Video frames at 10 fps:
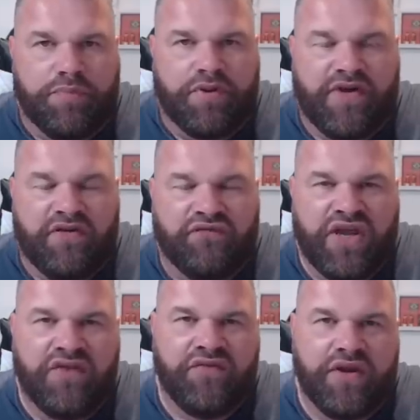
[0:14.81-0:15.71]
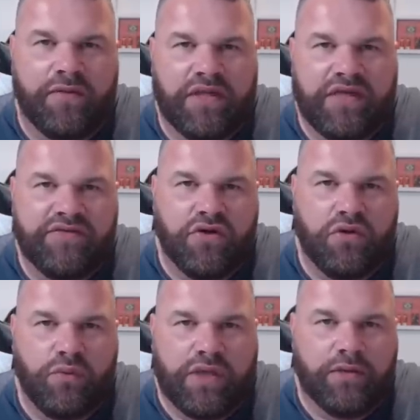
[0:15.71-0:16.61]
fan favourite leaves
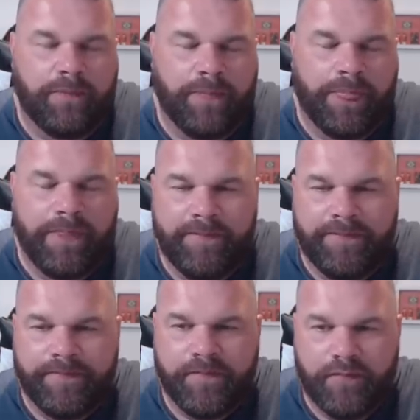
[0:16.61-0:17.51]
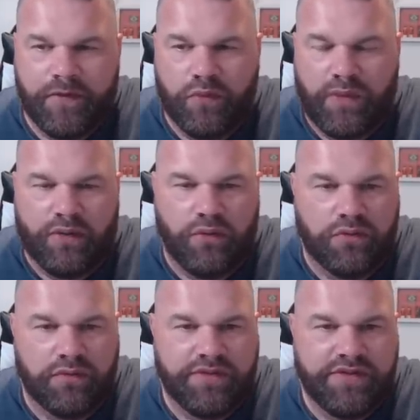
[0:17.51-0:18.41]
Oakwell. Wow,
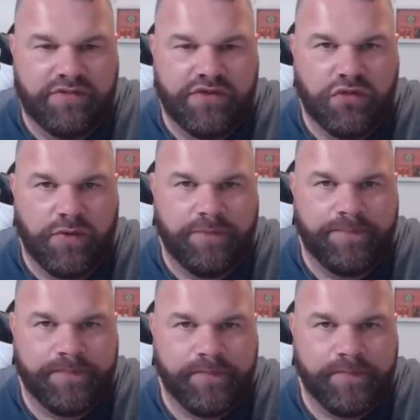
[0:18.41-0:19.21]
didn't see this coming.